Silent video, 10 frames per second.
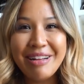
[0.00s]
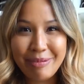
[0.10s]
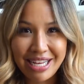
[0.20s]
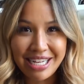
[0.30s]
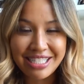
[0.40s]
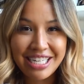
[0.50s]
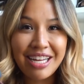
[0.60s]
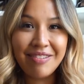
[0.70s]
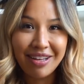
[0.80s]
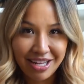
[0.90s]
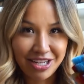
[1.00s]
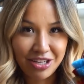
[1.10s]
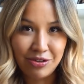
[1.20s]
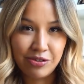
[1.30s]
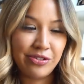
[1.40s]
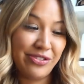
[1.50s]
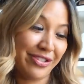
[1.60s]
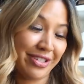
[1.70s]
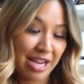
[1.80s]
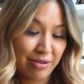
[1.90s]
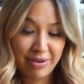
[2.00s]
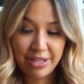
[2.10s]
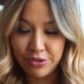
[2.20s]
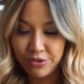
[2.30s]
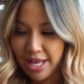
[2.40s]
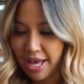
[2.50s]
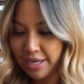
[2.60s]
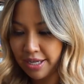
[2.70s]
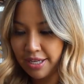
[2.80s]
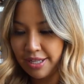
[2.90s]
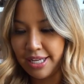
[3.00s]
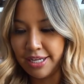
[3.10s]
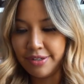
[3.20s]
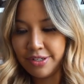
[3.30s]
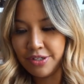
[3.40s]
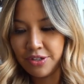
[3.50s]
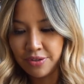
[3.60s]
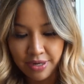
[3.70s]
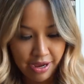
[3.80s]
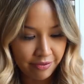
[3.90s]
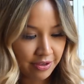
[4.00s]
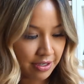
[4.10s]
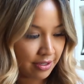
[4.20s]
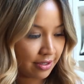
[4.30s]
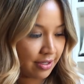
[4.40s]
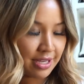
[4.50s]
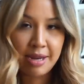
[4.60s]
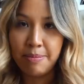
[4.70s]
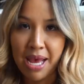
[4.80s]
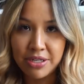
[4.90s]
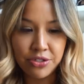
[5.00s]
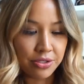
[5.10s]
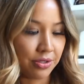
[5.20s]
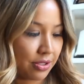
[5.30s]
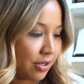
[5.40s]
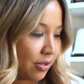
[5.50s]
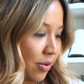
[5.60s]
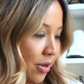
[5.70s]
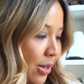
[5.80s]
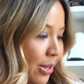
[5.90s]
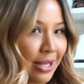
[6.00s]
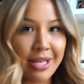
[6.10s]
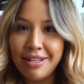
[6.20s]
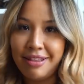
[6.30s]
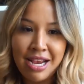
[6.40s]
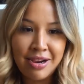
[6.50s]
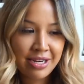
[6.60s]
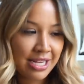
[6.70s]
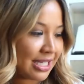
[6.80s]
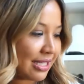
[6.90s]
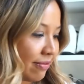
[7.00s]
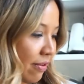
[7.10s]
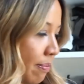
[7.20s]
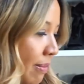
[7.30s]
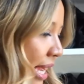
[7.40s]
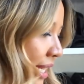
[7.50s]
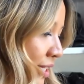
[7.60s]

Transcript: plain stuff and then cute shoes. I would rather do that than cute outfit and bad shoes. So there it is from my